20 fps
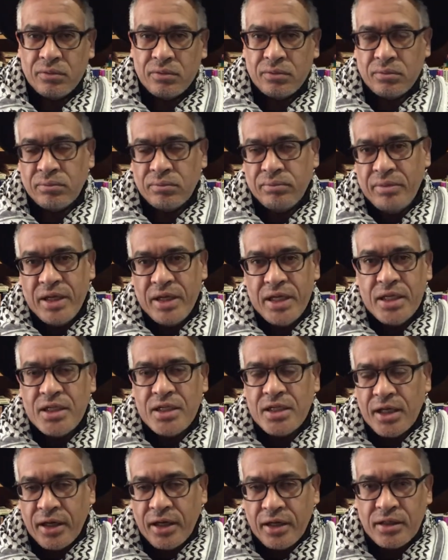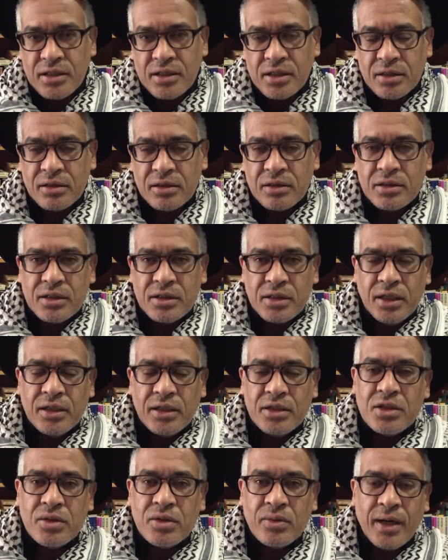mediated
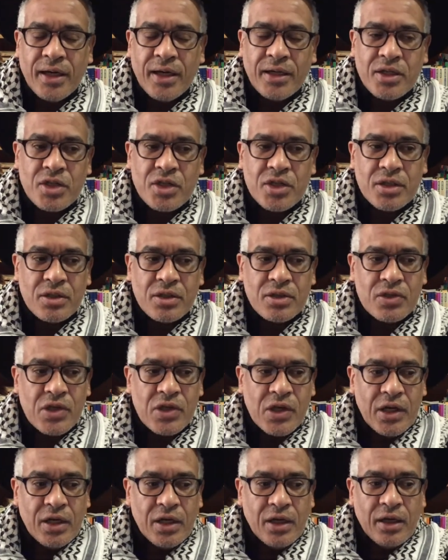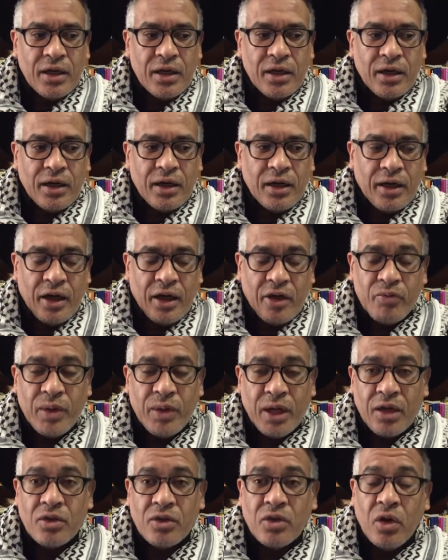interactions have been
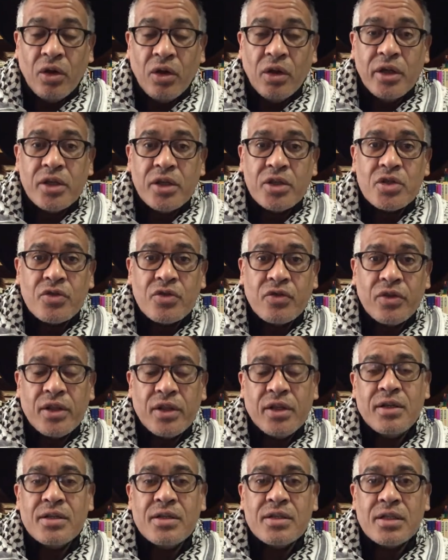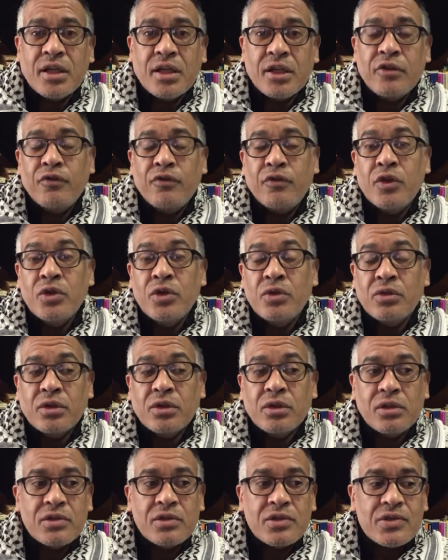acknowledged for things like
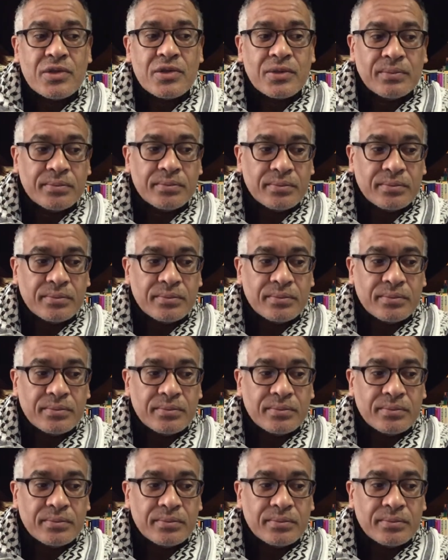funerals,